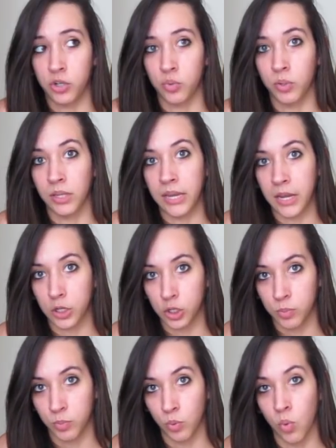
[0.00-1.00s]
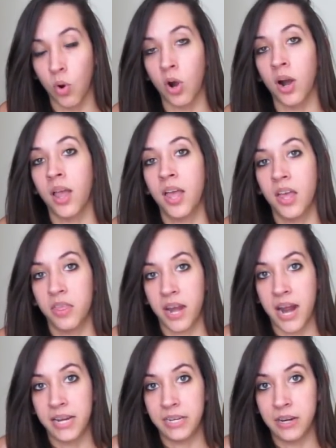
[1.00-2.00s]
to really explore that
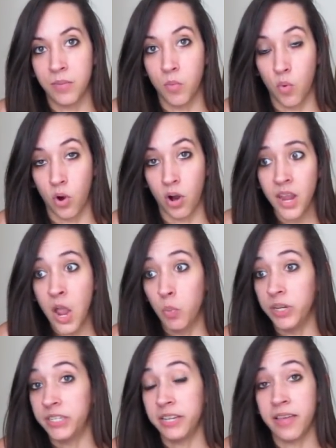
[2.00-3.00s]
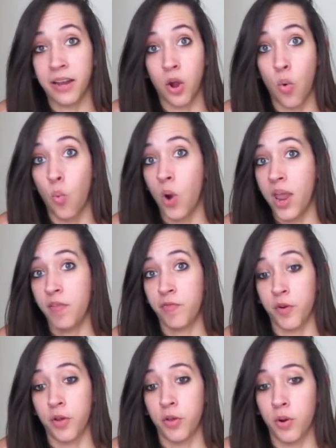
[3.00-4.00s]
idea more. And we see that go way
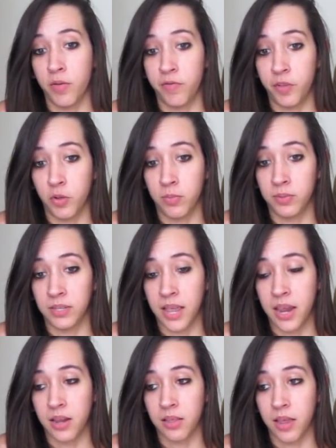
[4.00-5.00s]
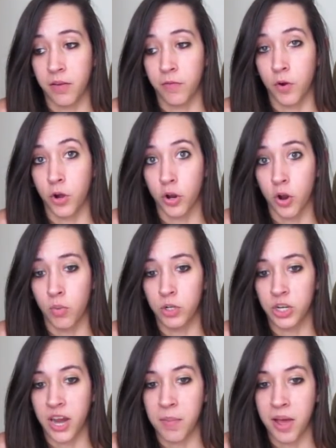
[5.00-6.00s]
further in films like Vertigo,
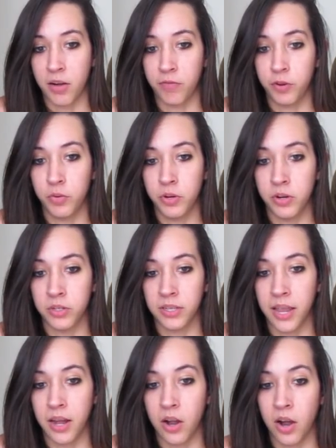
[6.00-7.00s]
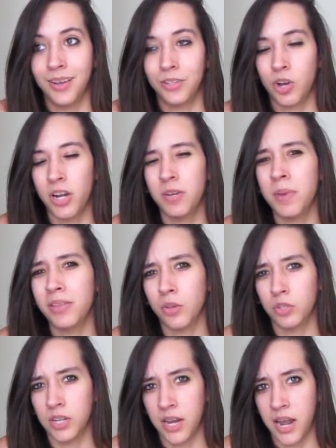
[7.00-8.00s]
which came out a few years later, starting to make
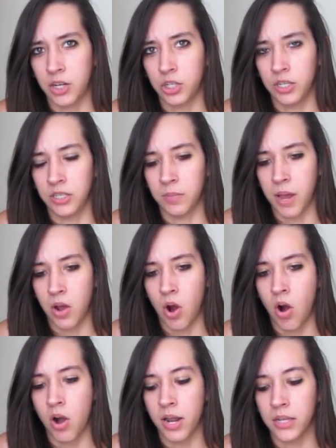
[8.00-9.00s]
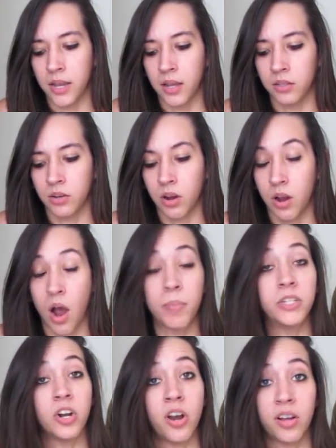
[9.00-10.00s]
those connections about art as
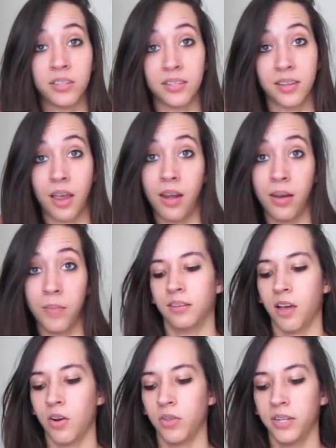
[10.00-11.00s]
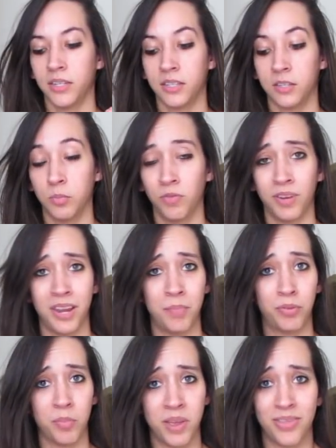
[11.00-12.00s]
commentary on society. Not only does this movie
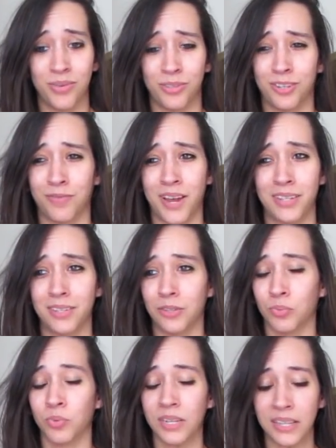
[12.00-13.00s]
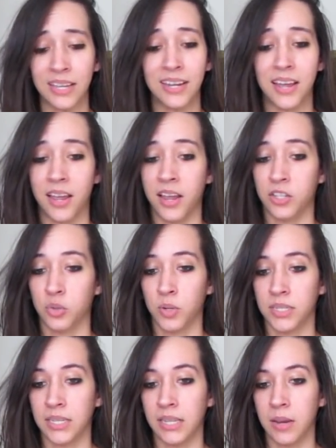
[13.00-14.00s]
implement those devices really
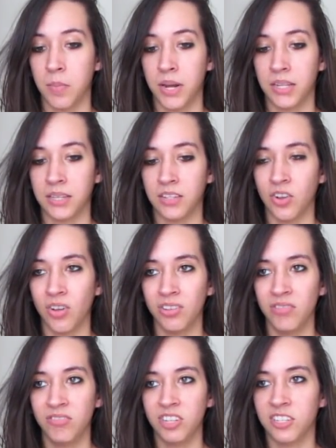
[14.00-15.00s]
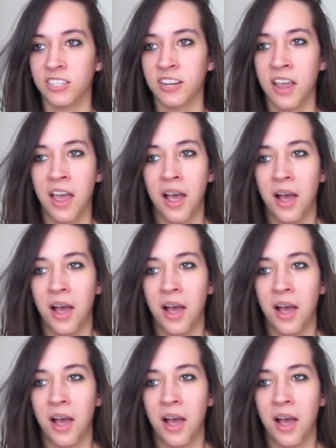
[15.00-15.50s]
exquisitely, but it's also just,